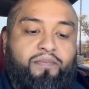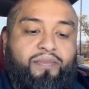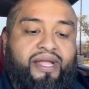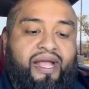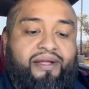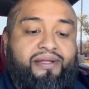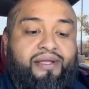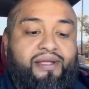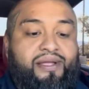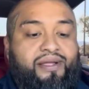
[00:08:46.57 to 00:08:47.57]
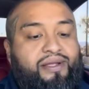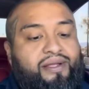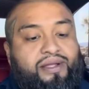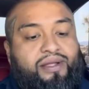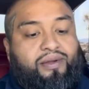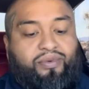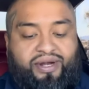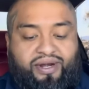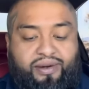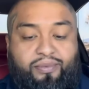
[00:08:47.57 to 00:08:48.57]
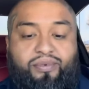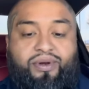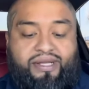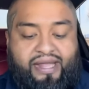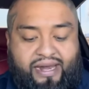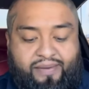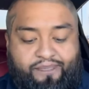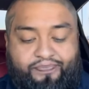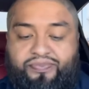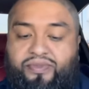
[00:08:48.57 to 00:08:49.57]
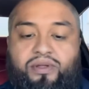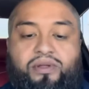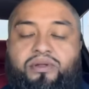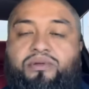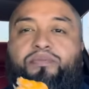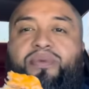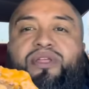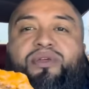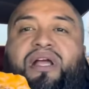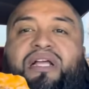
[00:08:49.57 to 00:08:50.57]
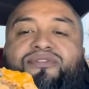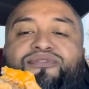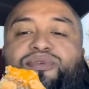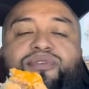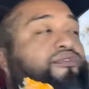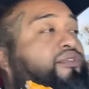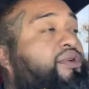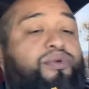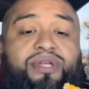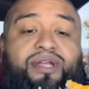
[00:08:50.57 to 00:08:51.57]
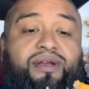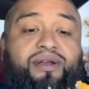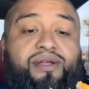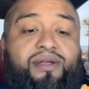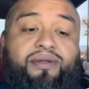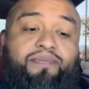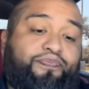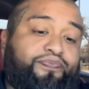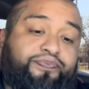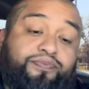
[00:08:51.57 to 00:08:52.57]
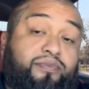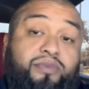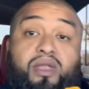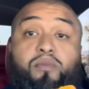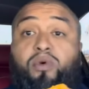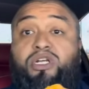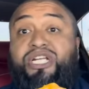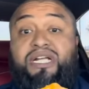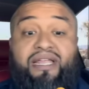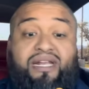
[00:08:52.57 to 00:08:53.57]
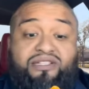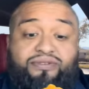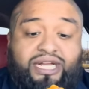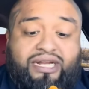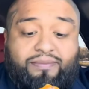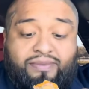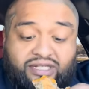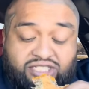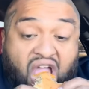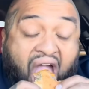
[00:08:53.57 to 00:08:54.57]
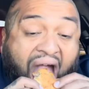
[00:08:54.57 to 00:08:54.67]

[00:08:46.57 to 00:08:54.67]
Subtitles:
But yeah, we're here. We're again bringing you guys food for a new year. More chingaderas from Jack in the Box.